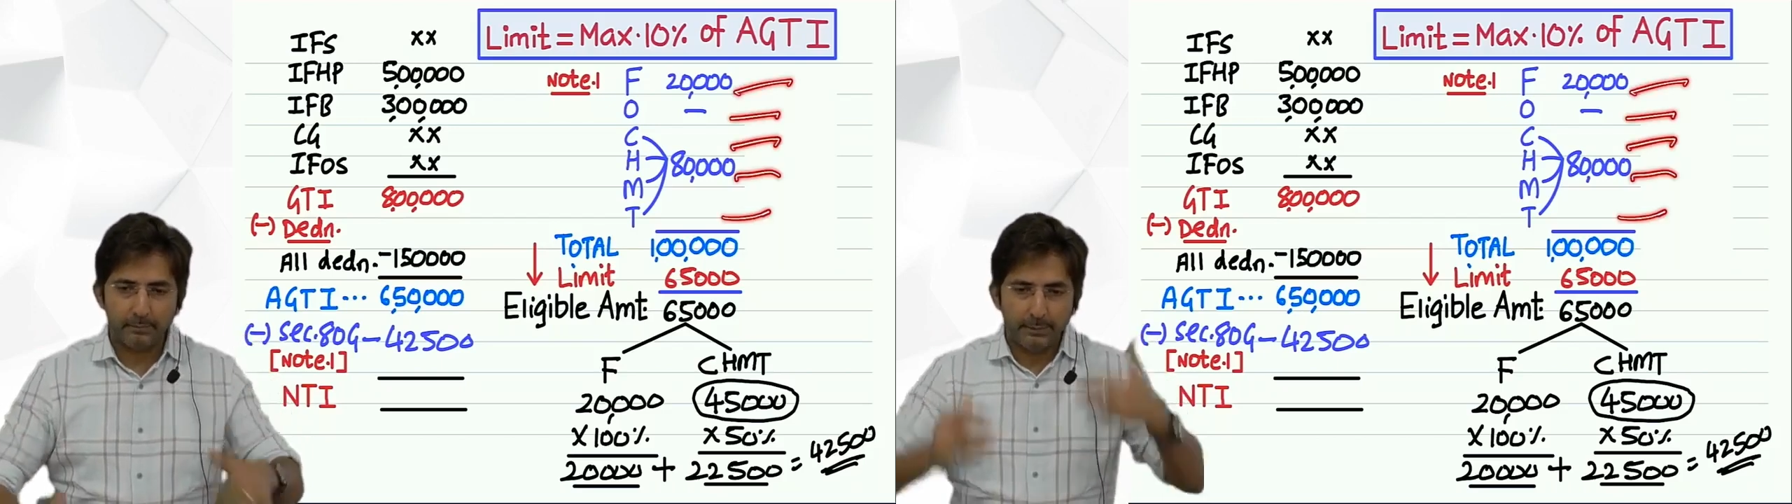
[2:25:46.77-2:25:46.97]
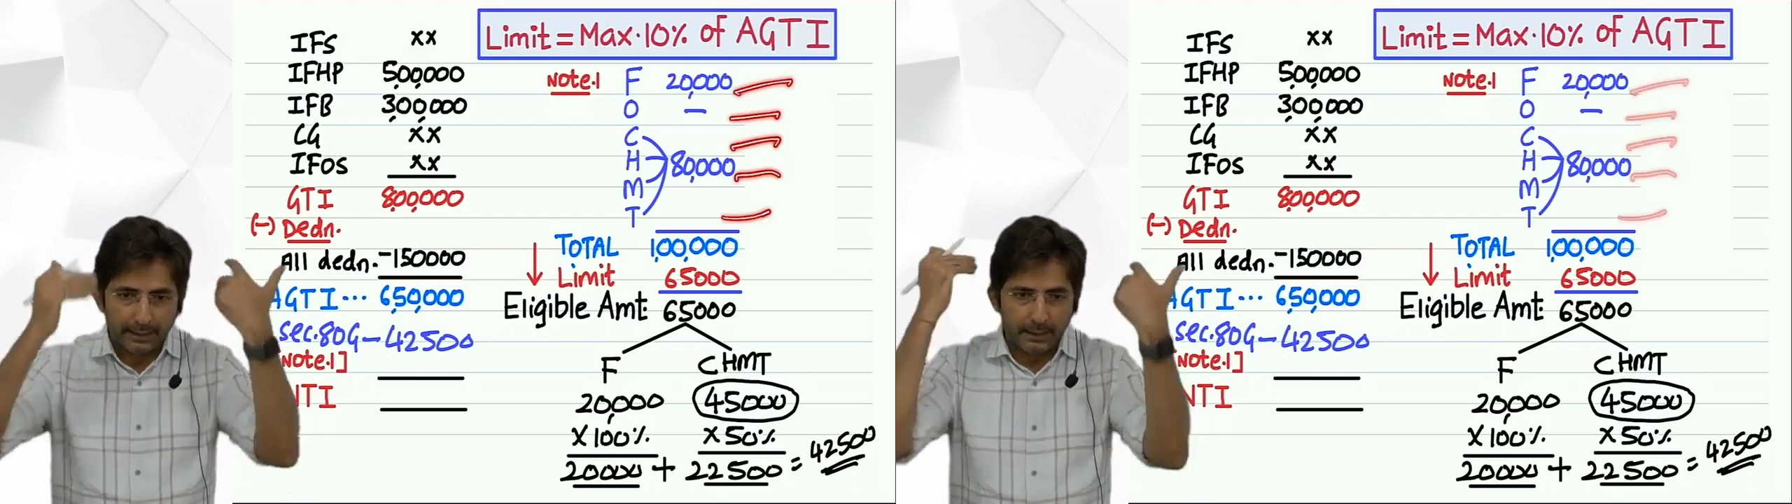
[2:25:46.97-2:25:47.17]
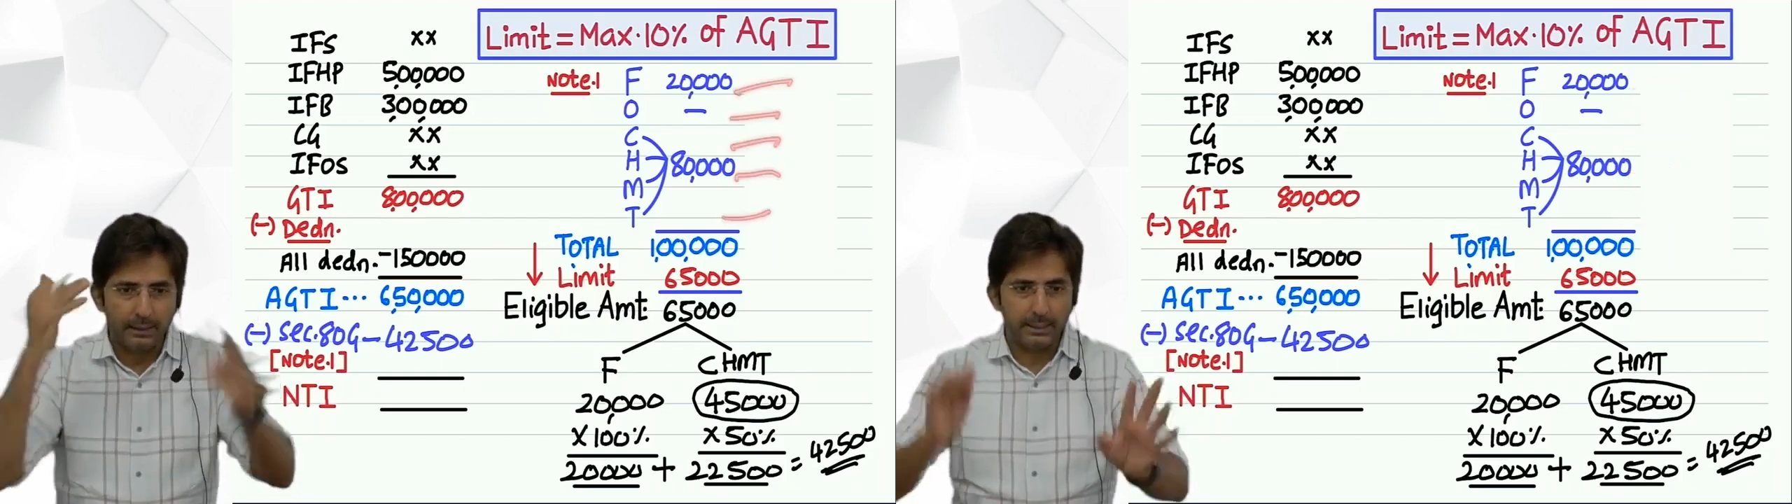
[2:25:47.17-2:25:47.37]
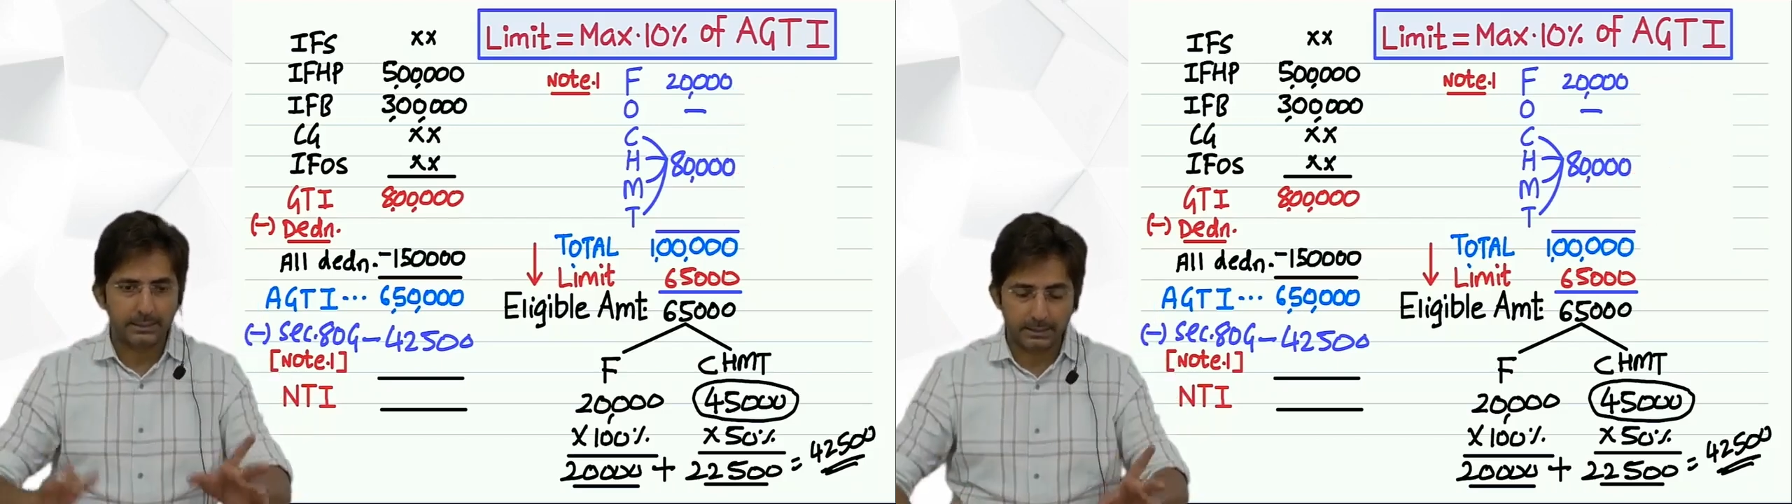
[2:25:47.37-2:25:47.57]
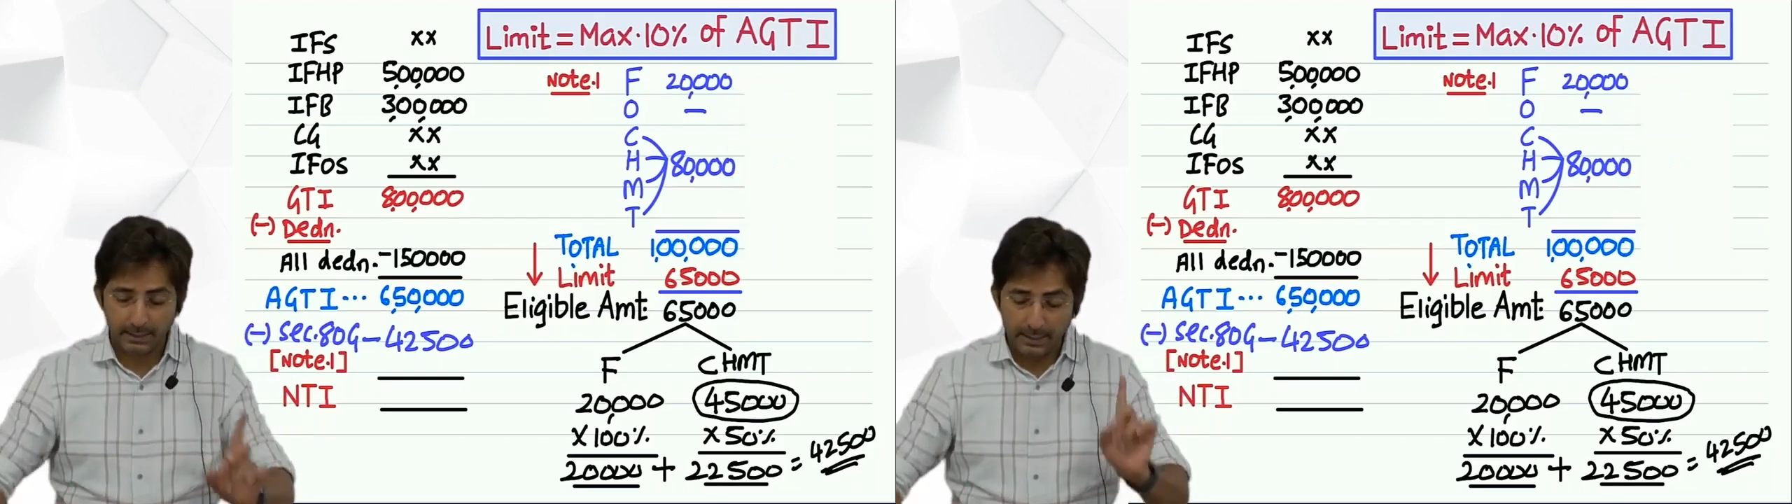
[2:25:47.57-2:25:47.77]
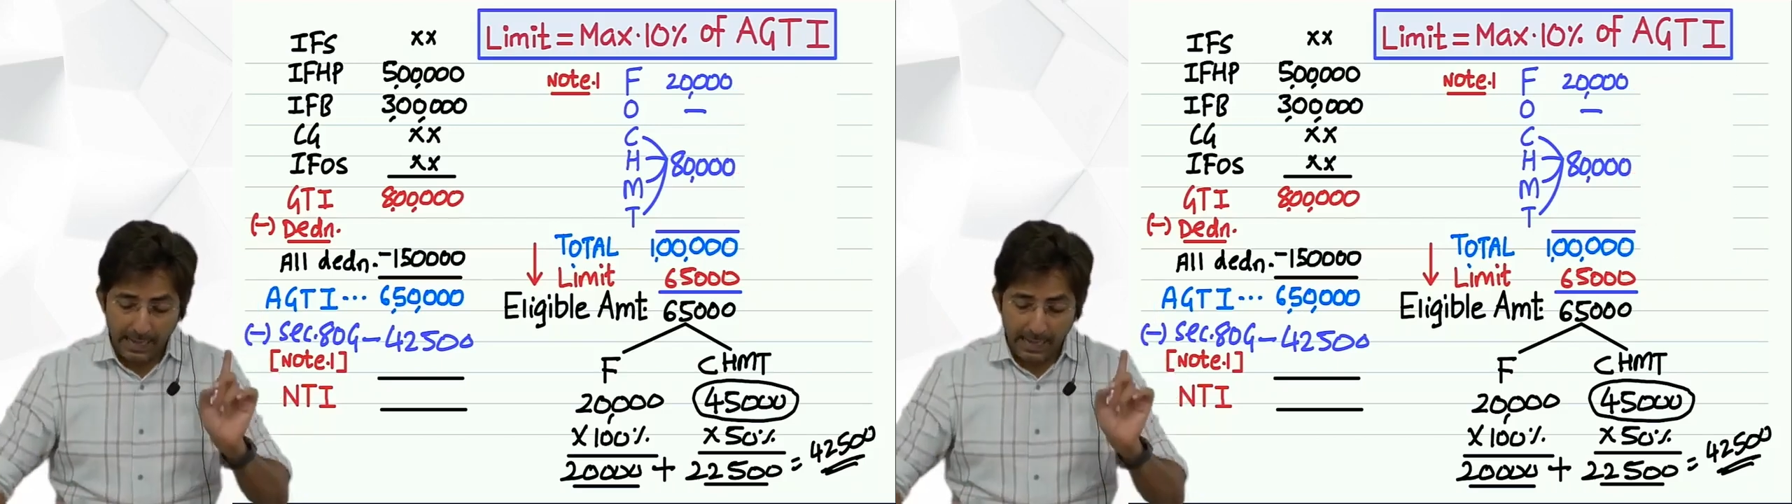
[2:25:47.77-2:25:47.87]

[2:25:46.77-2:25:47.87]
Make a list.